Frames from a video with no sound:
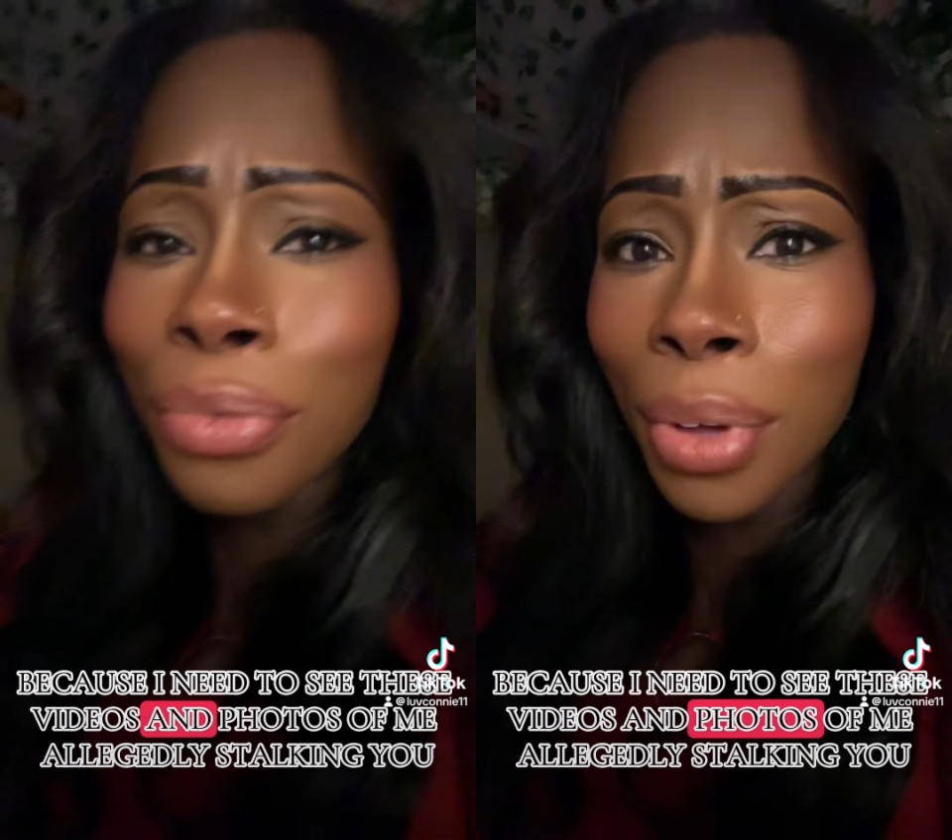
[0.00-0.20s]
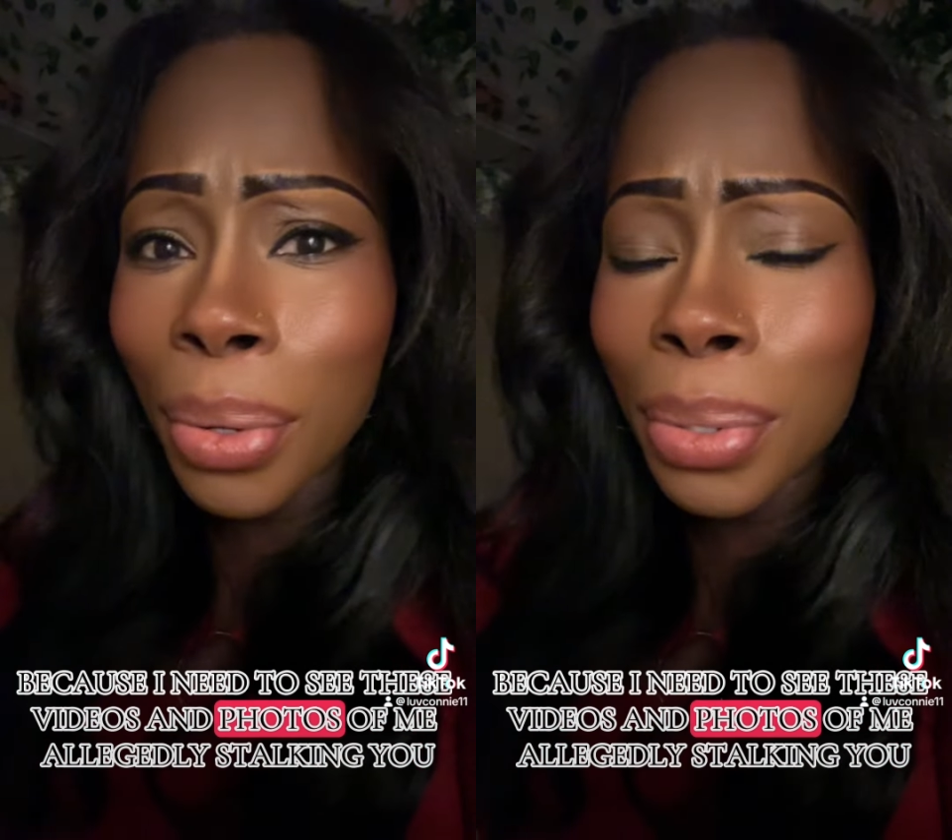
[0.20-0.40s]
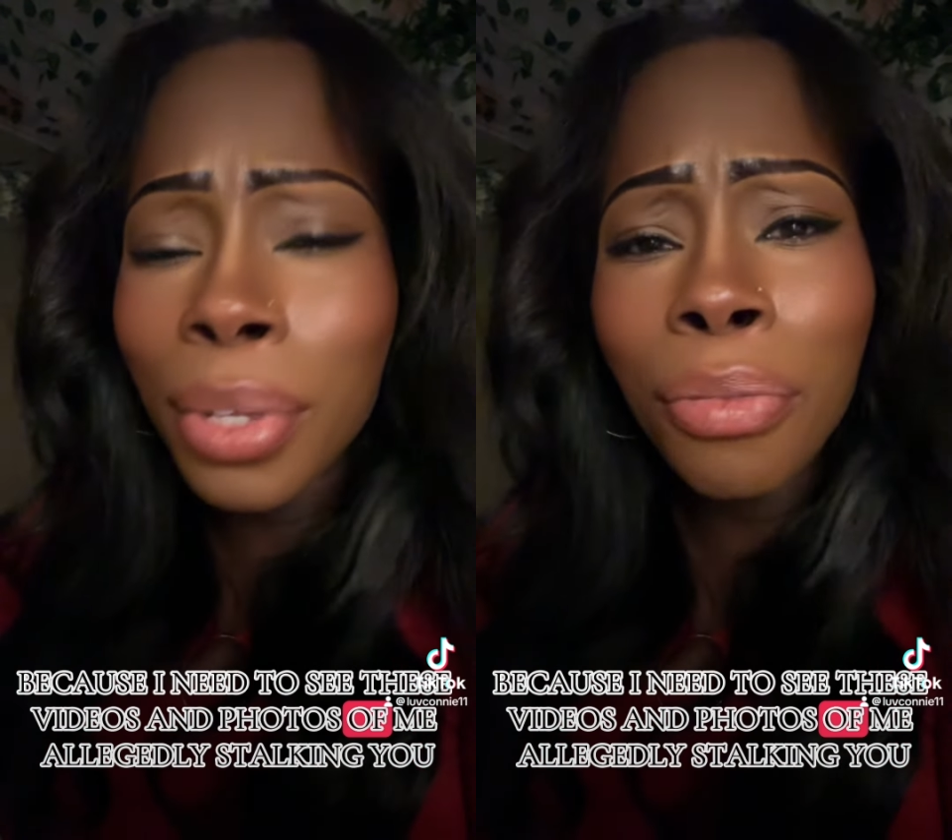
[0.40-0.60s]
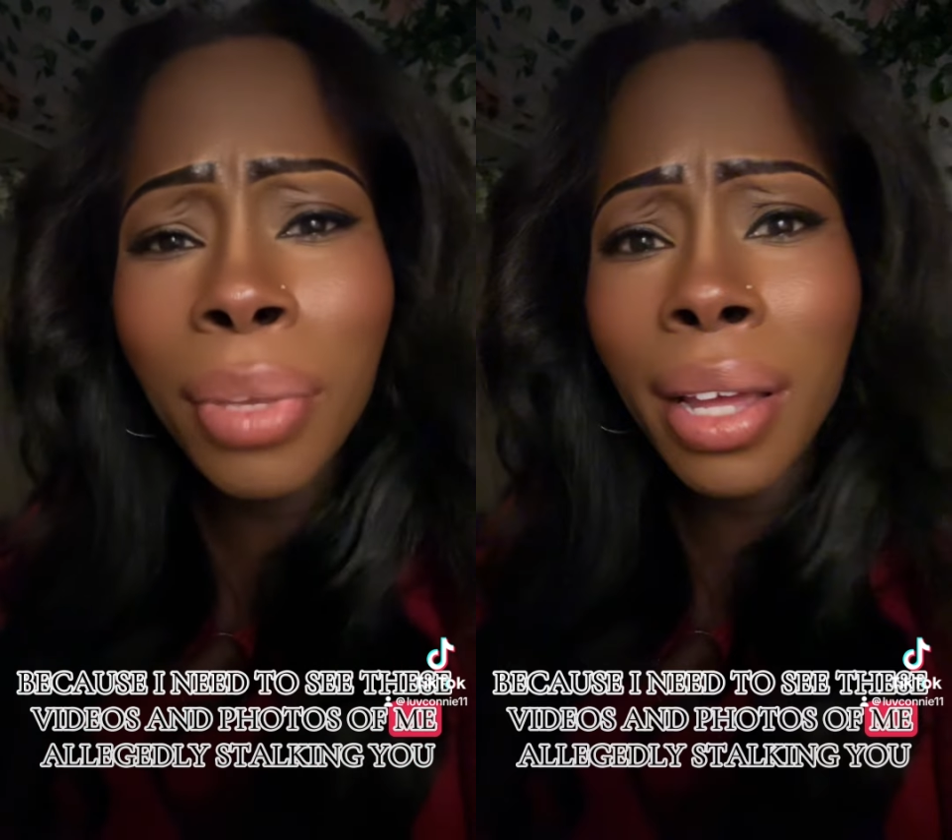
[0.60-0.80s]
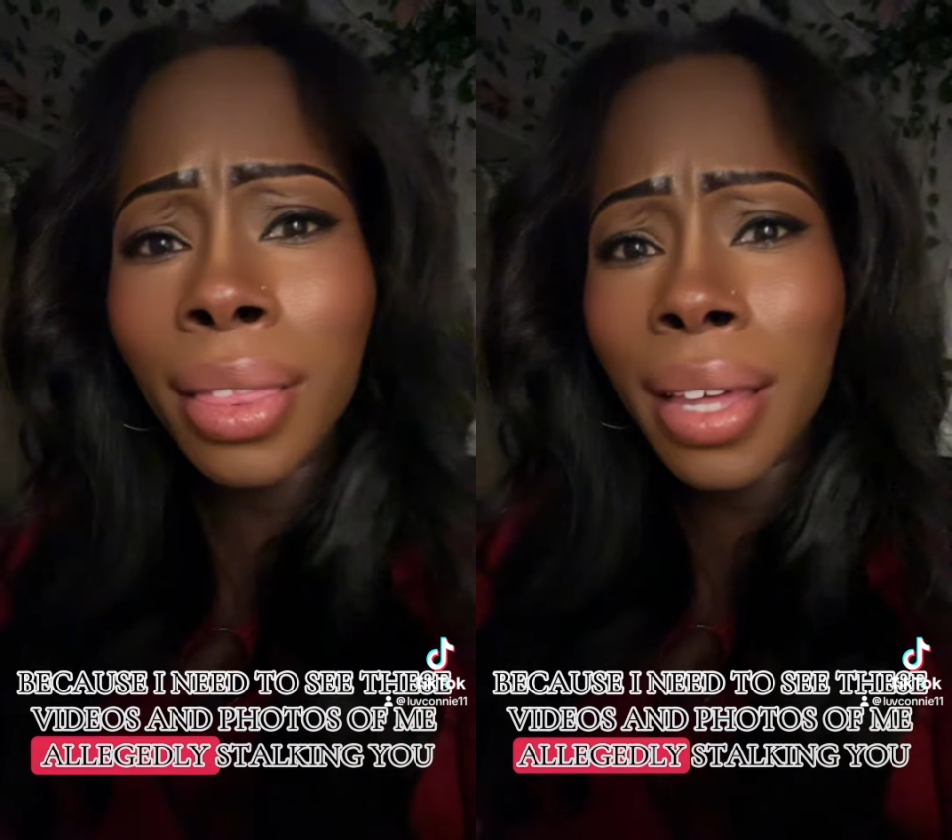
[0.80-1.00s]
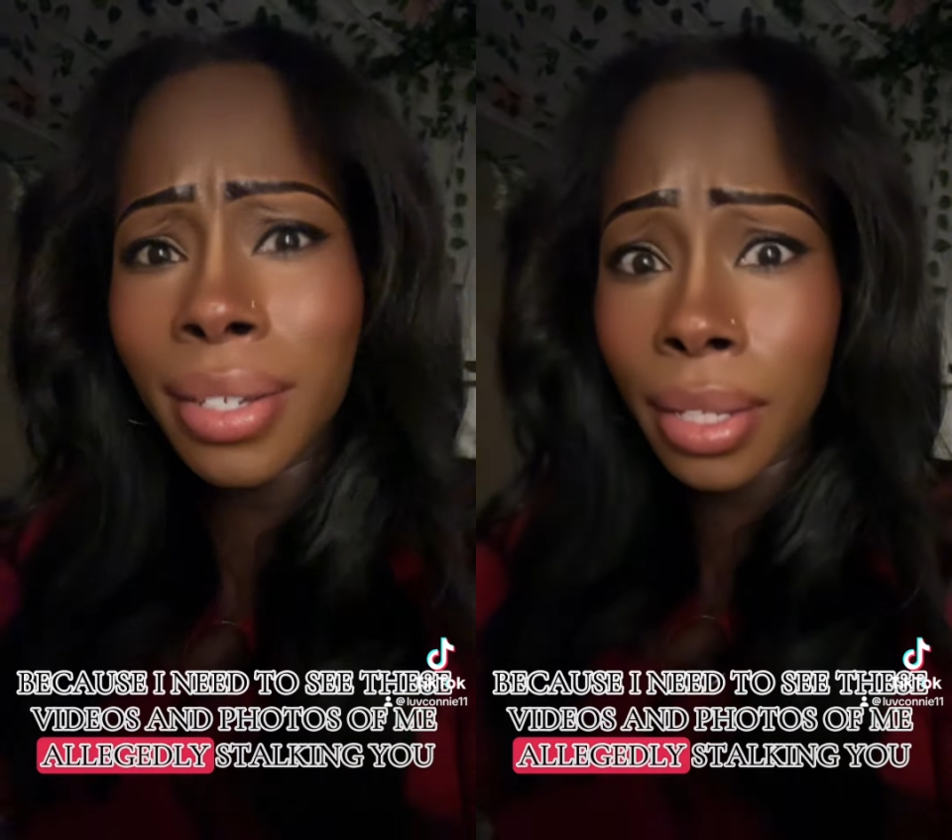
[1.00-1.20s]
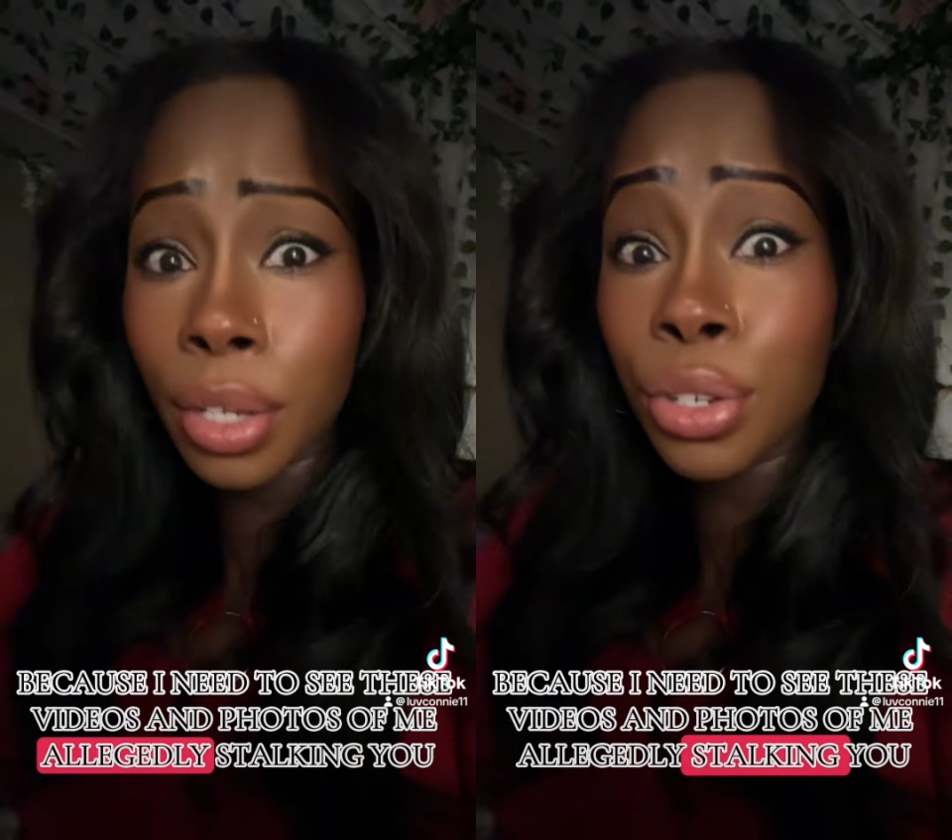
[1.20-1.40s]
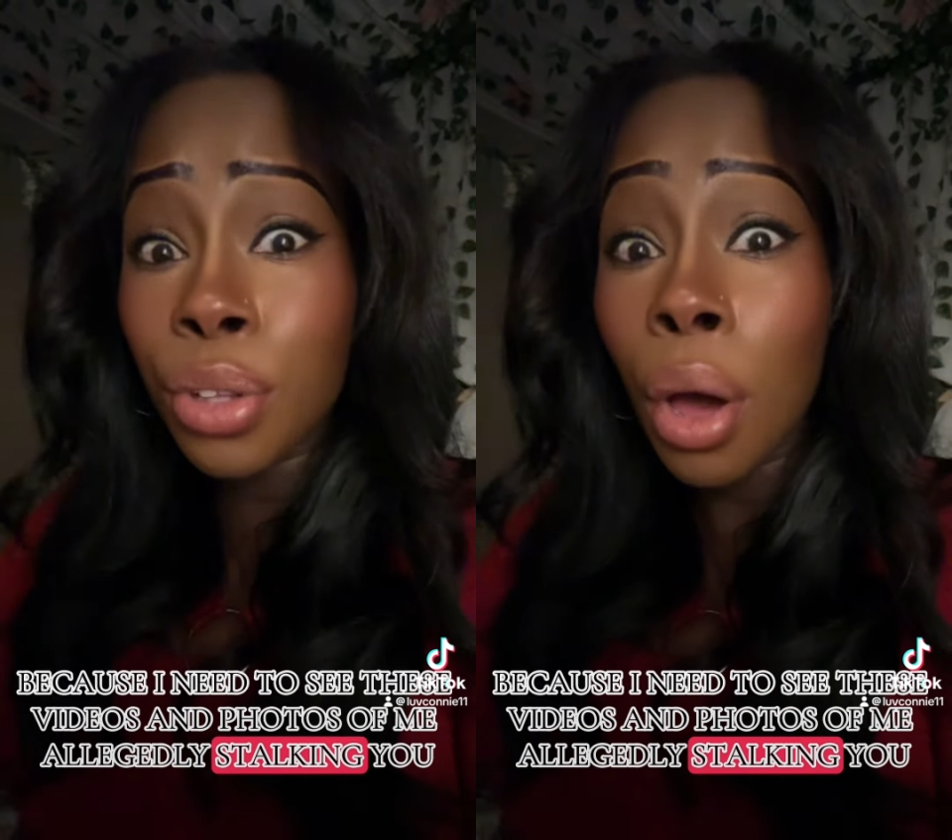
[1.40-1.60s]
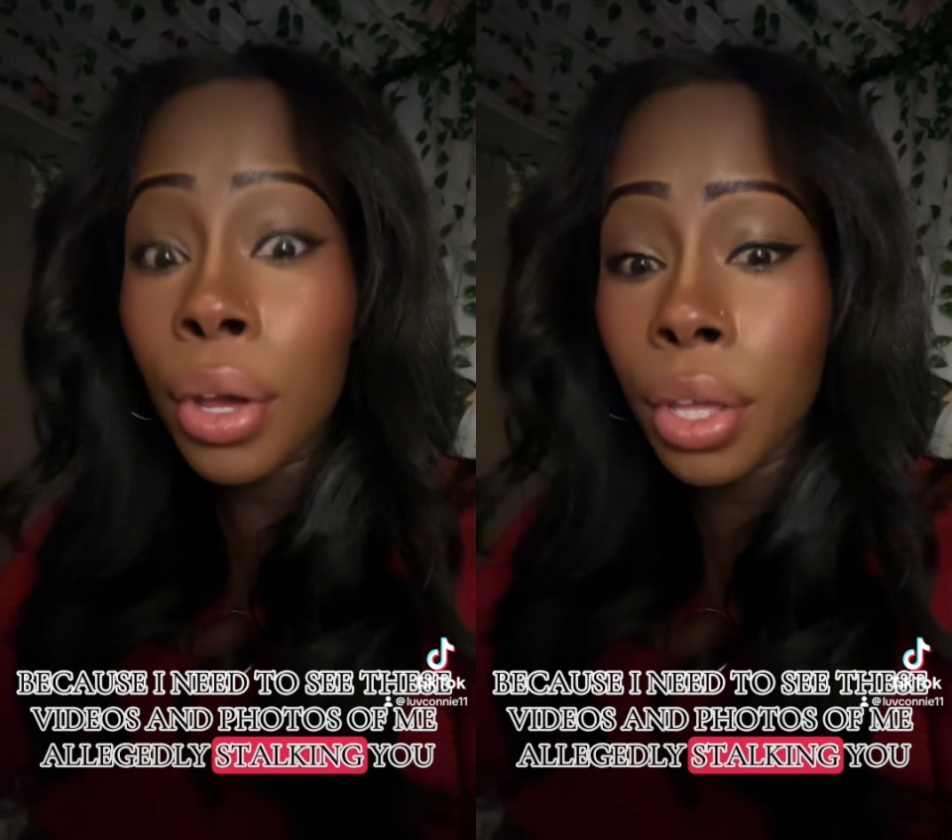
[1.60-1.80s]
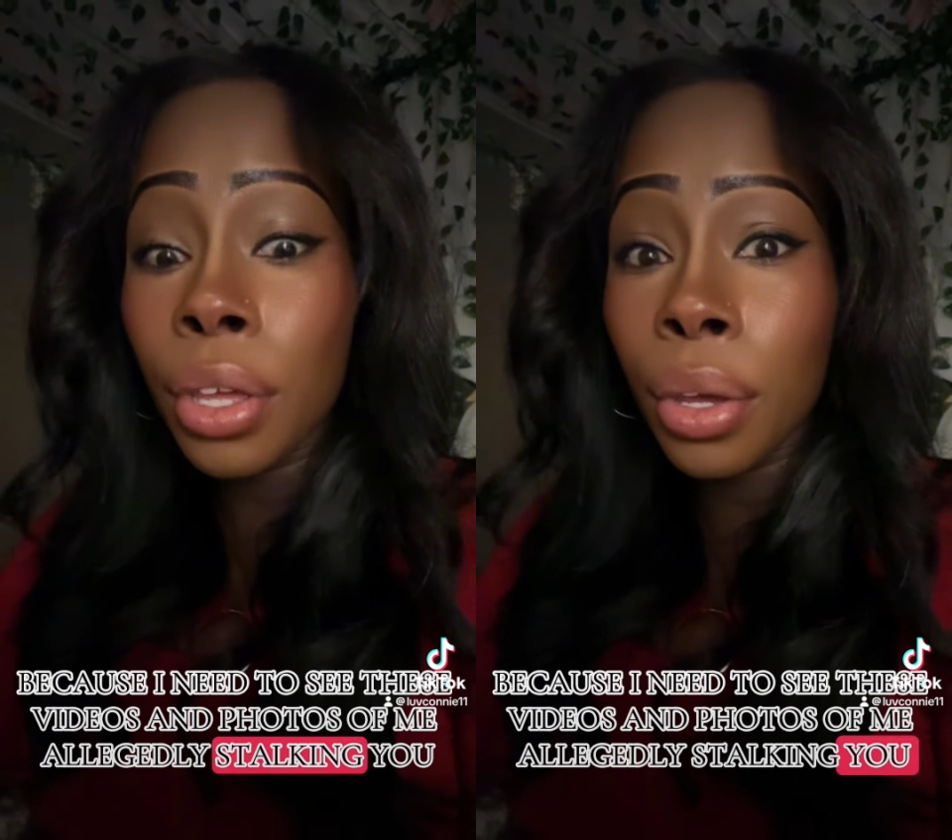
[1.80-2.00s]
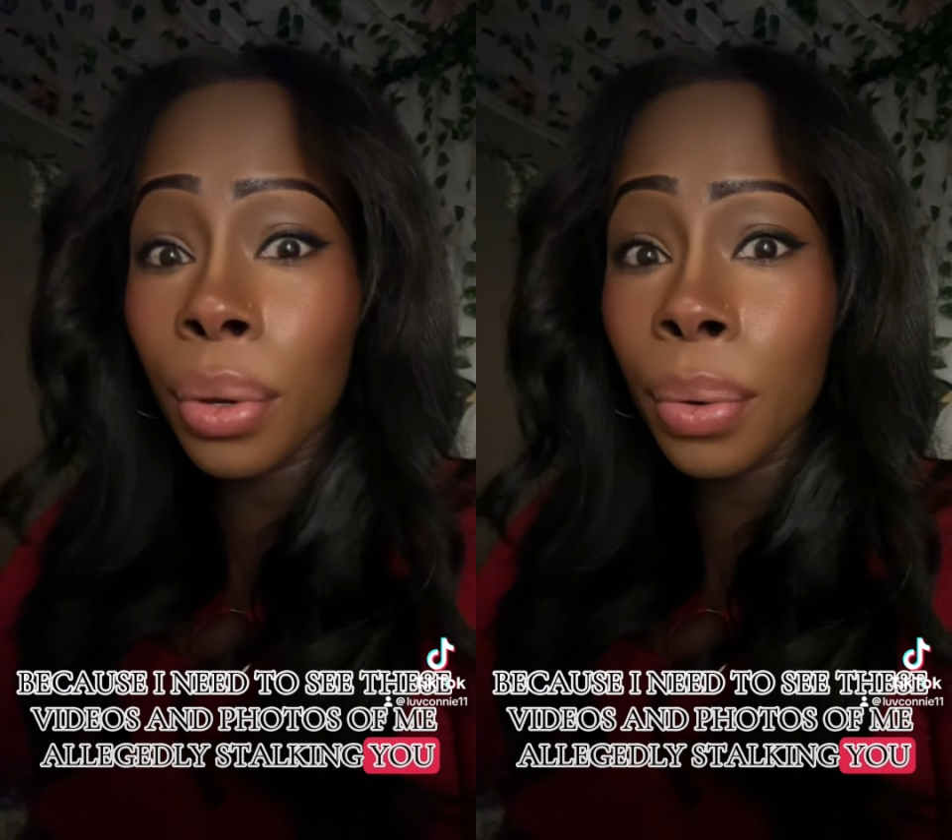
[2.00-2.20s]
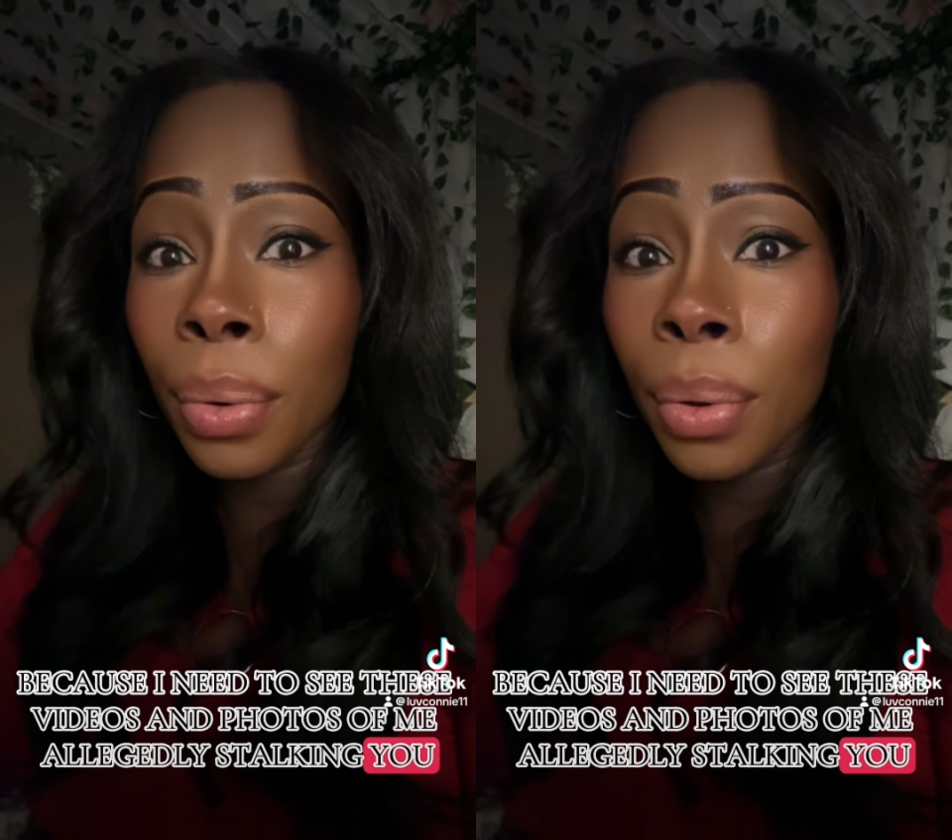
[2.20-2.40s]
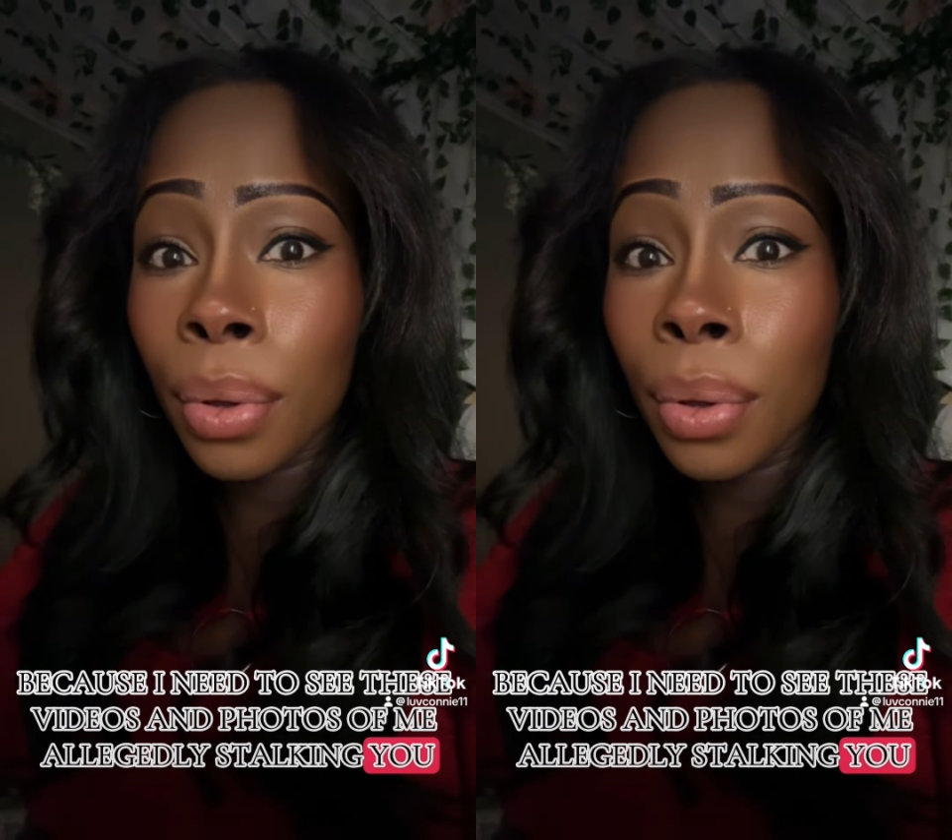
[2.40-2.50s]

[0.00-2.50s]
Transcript: photos of me allegedly stalking you.